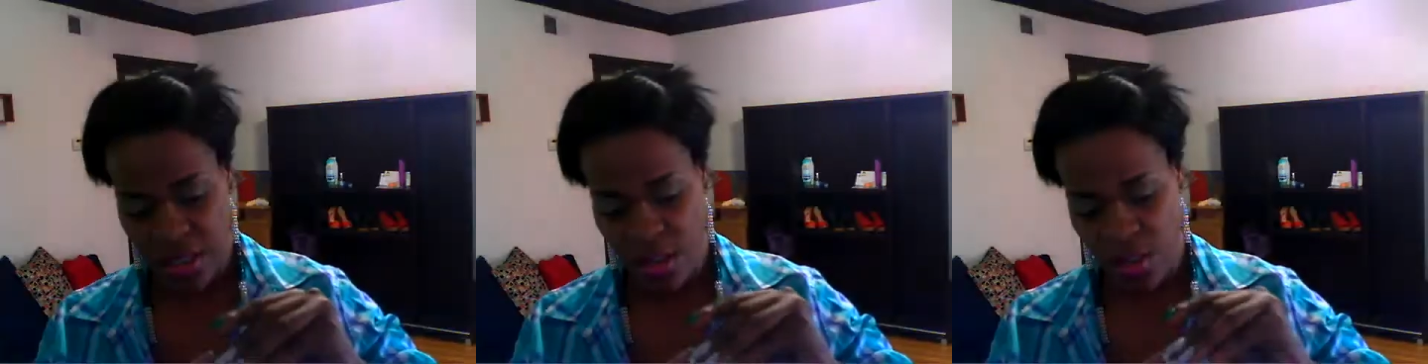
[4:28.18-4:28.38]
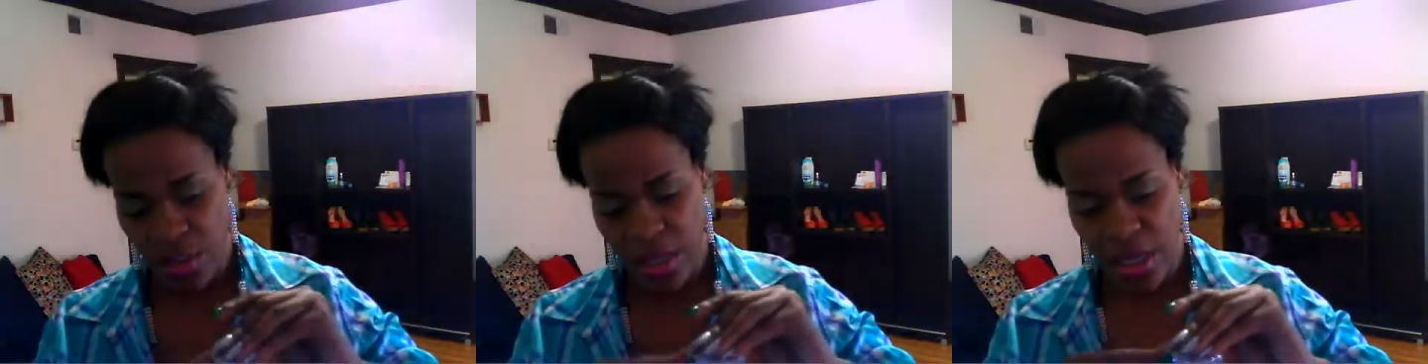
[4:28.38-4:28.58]

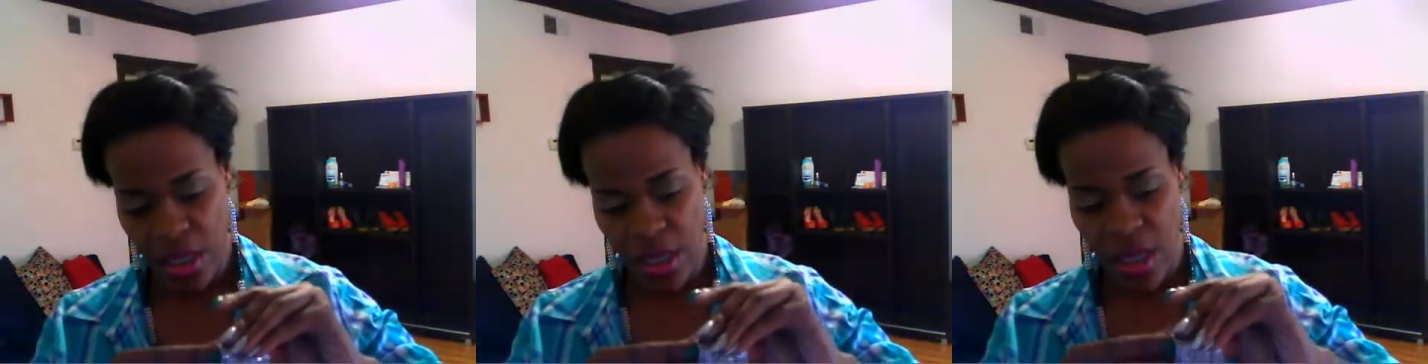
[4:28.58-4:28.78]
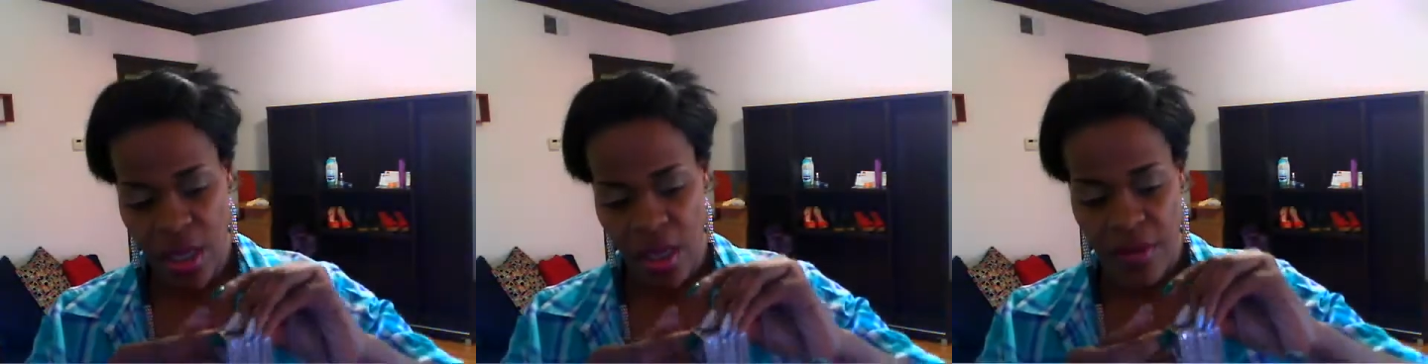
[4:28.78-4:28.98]
is
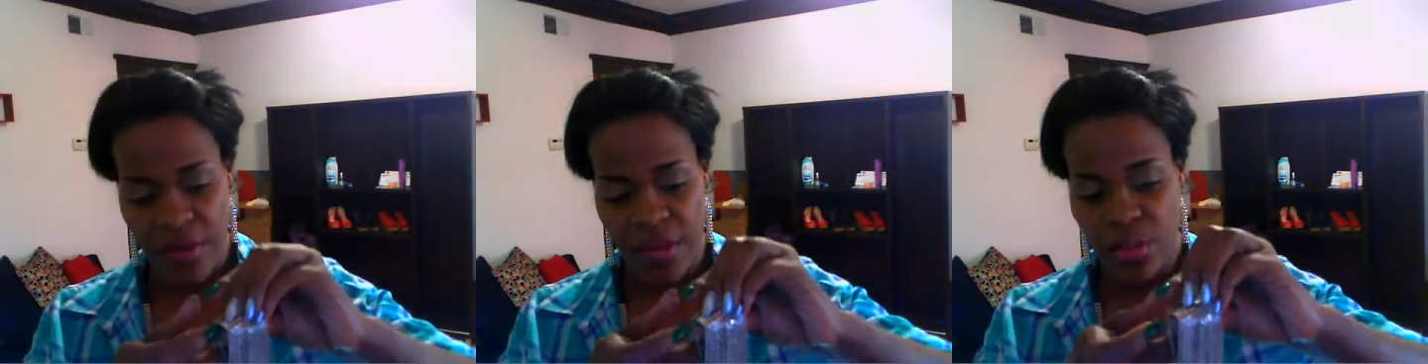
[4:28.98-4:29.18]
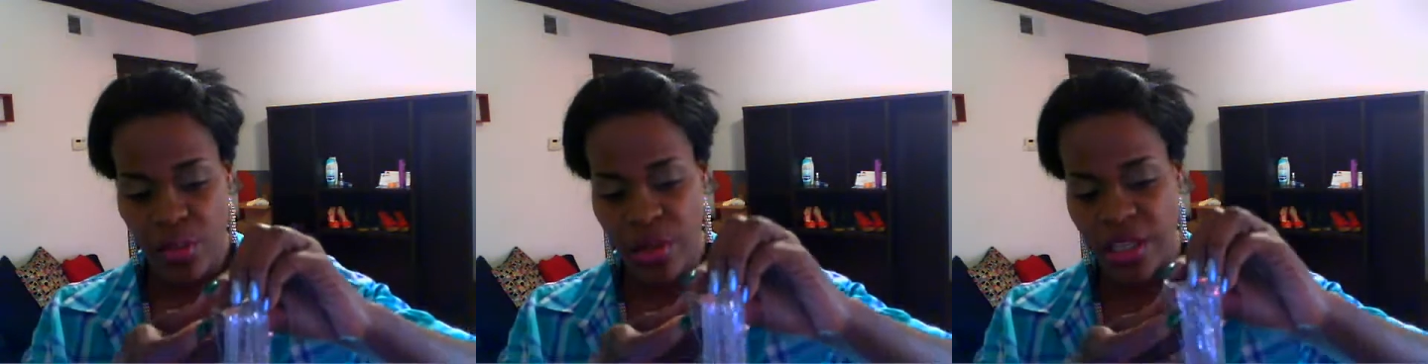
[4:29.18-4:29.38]
okay.
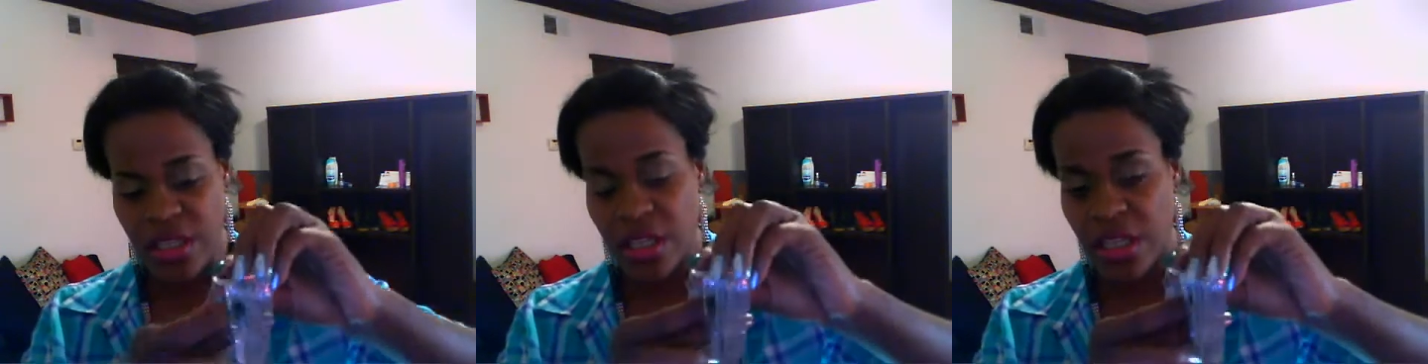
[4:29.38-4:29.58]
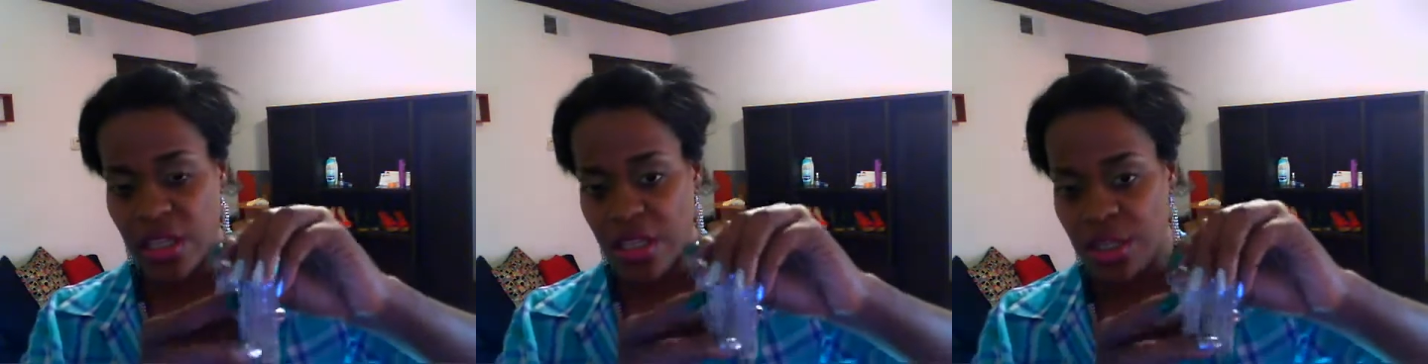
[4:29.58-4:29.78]
This
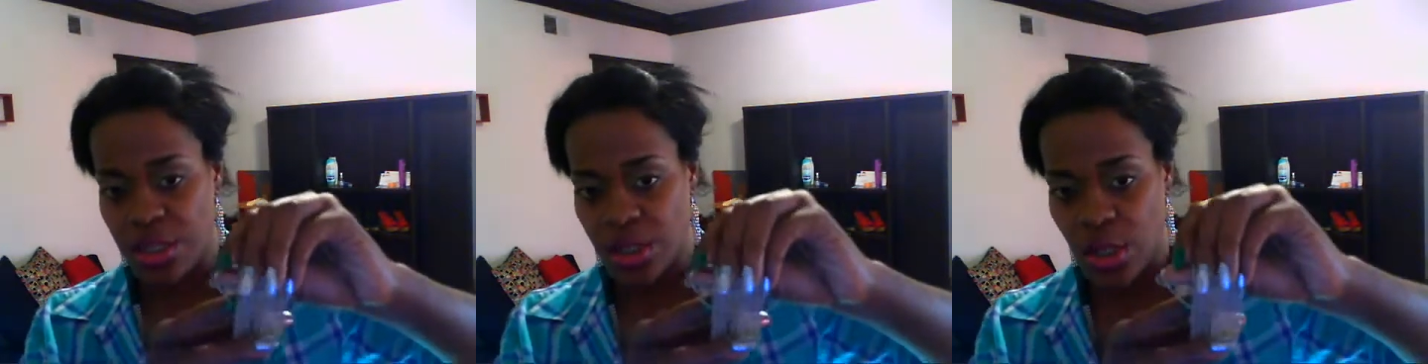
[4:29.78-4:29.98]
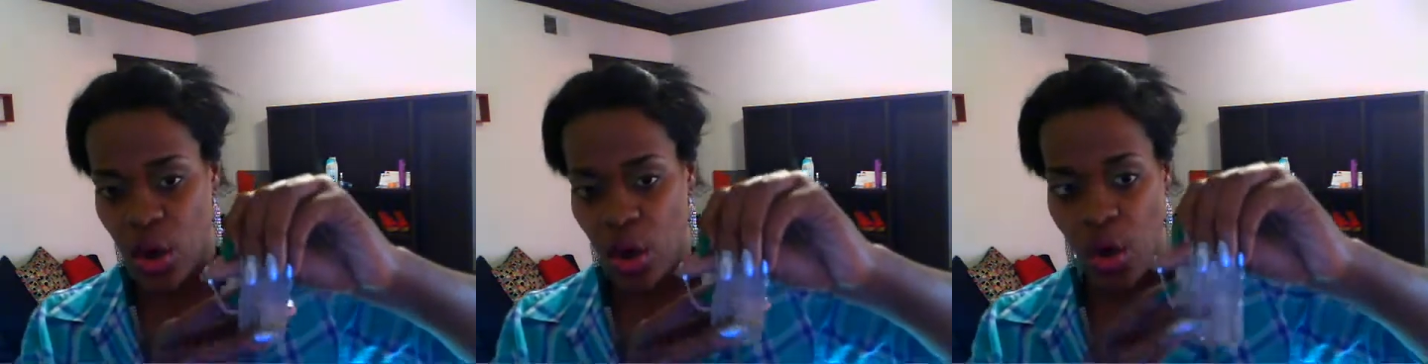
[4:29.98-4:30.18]
bracelet is
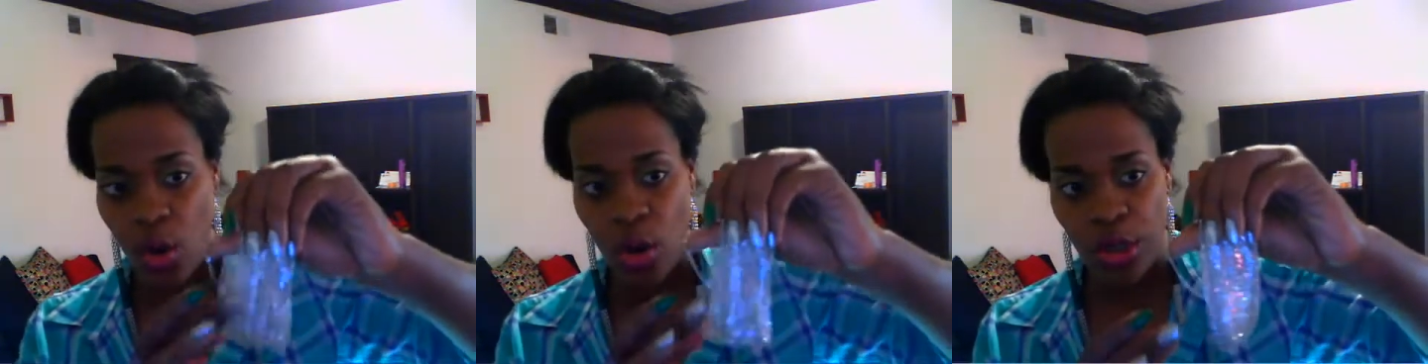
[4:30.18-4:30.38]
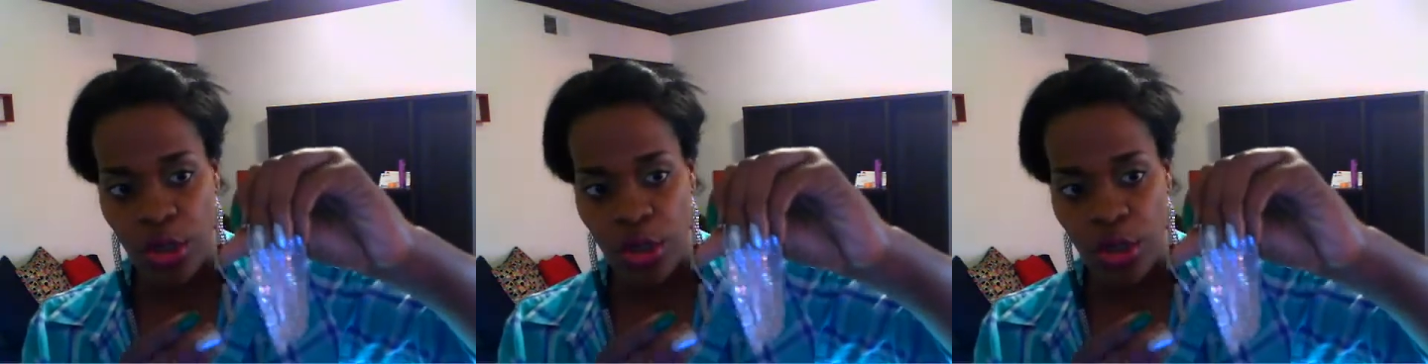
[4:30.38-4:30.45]
so